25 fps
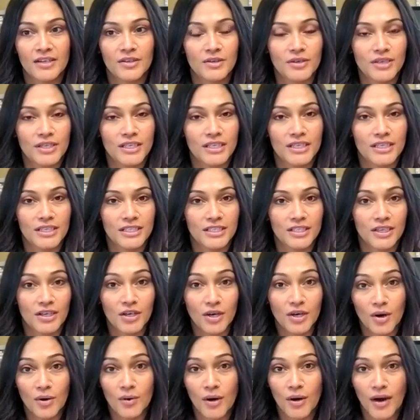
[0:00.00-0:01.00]
You can
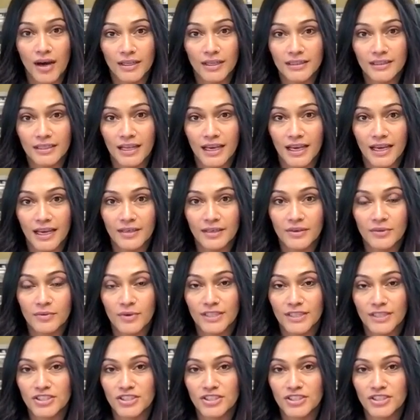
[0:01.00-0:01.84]
go online,